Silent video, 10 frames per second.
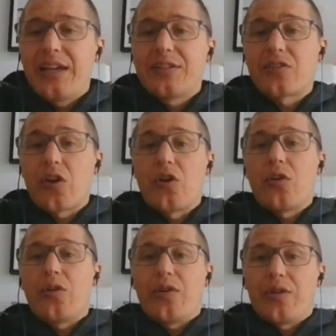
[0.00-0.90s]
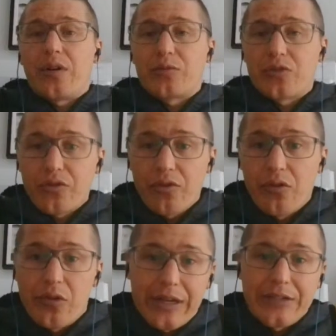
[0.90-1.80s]
So I'm sure you're
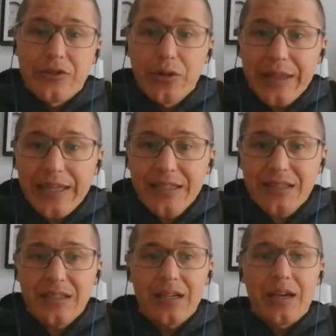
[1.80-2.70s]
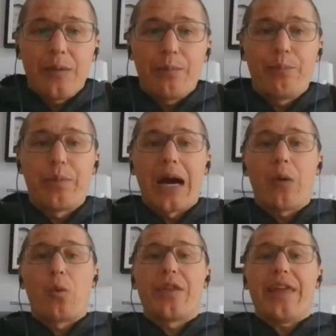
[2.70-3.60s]
already doing this,
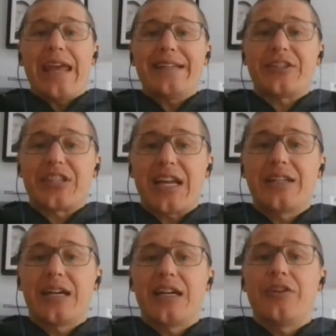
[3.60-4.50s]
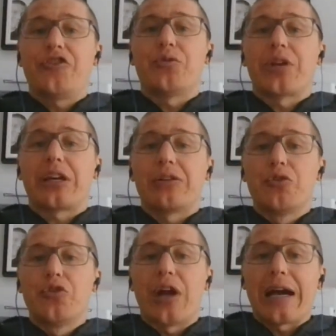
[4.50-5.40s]
but with each tender, you
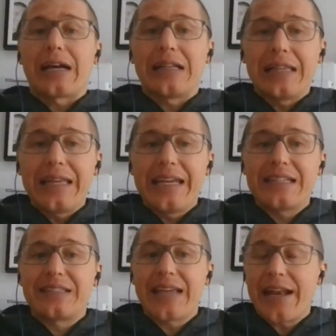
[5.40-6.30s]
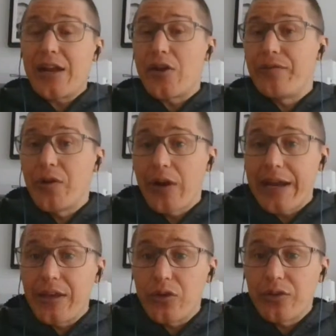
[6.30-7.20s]
include a clear set of your
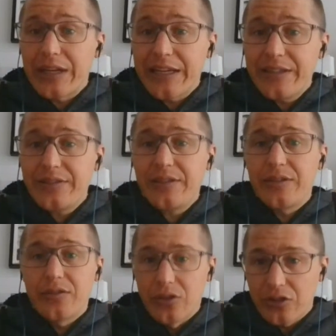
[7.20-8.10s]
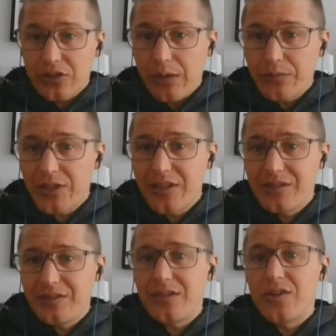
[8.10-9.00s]
AQ&Es, your
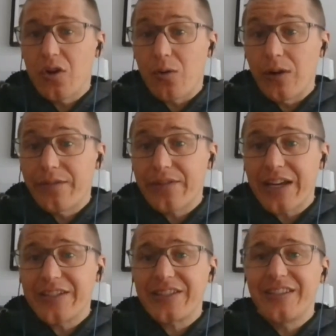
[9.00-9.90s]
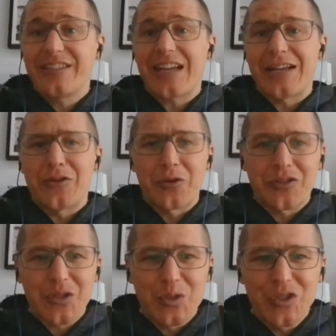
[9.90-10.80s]
assumptions, your qualifications, and your
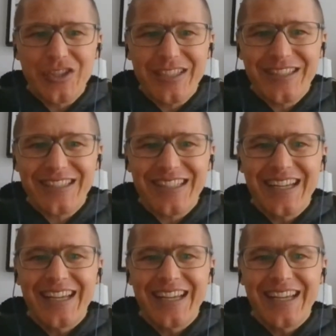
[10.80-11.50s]
exclusions.